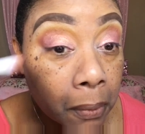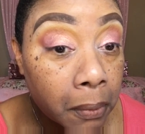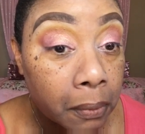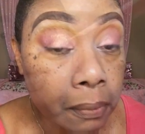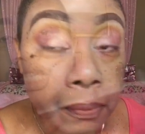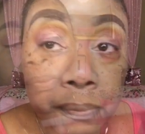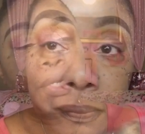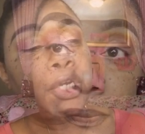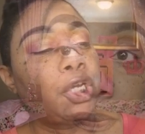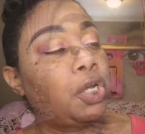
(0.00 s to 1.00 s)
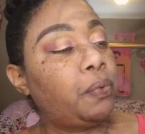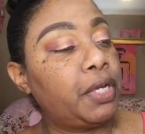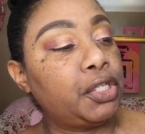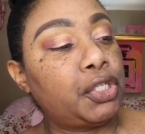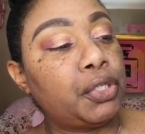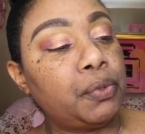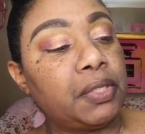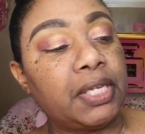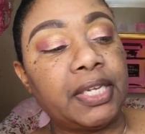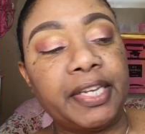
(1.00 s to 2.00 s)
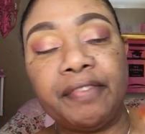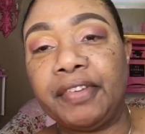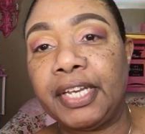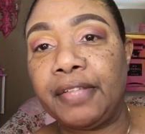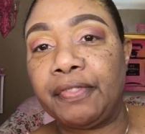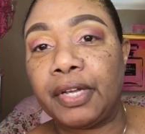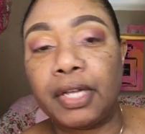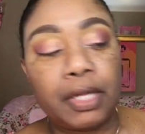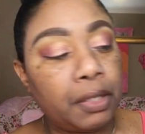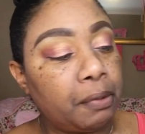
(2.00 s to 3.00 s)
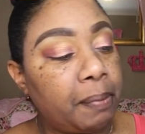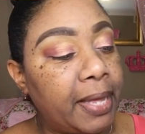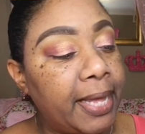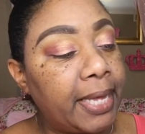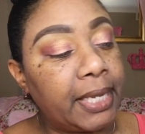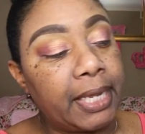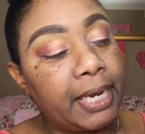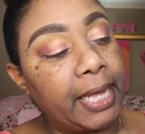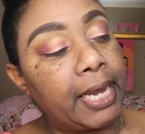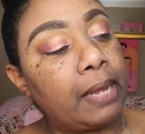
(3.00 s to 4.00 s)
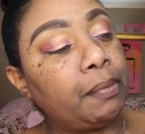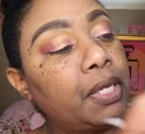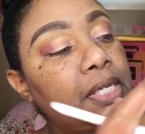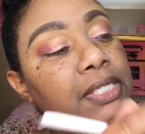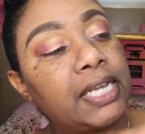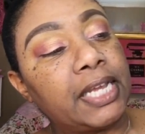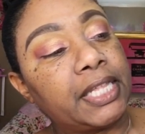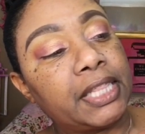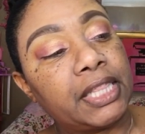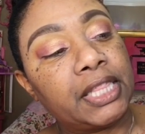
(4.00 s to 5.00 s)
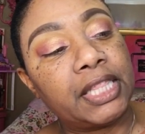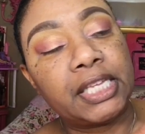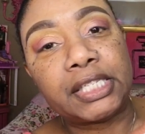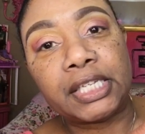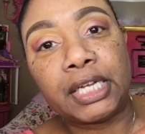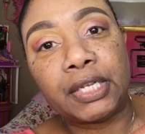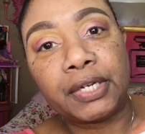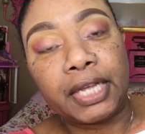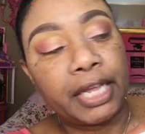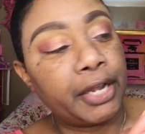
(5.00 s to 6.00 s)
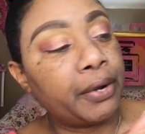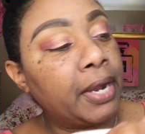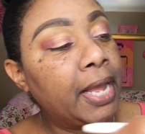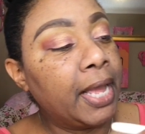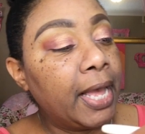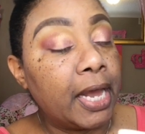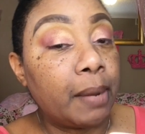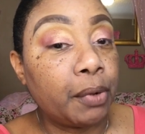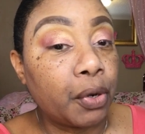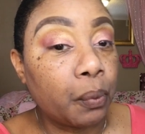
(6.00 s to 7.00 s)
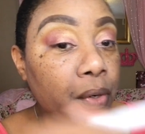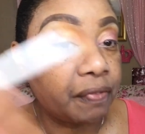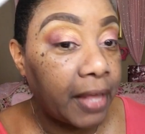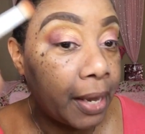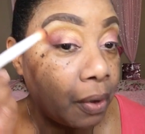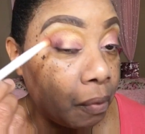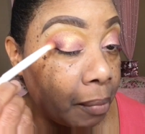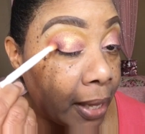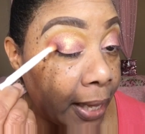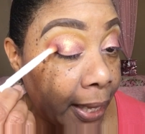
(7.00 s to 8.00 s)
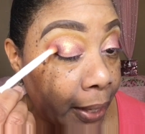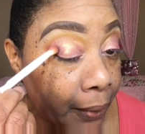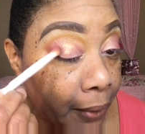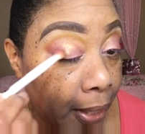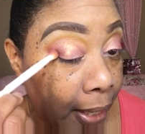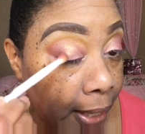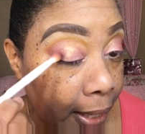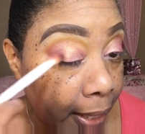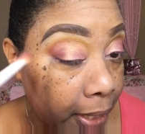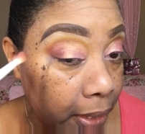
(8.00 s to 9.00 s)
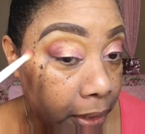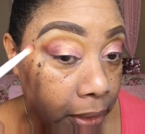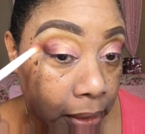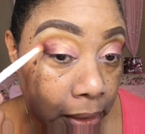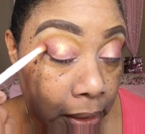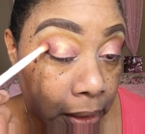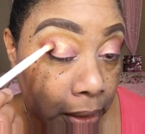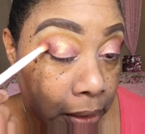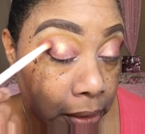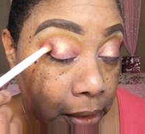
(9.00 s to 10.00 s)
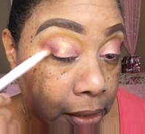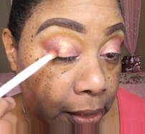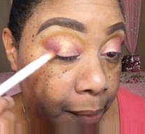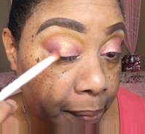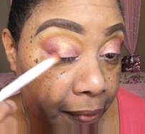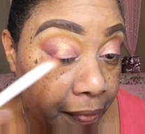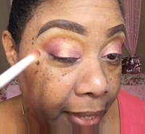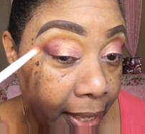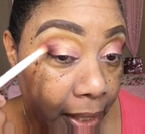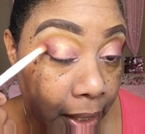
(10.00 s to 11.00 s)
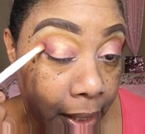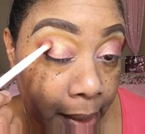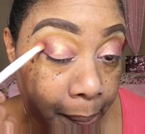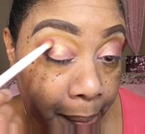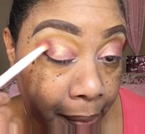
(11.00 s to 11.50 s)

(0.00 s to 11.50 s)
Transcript: Okay, so we're gonna go into the Living in the Color palette, and I'm gonna take this color here and I'm gonna work that on my outer eye to deepen that up.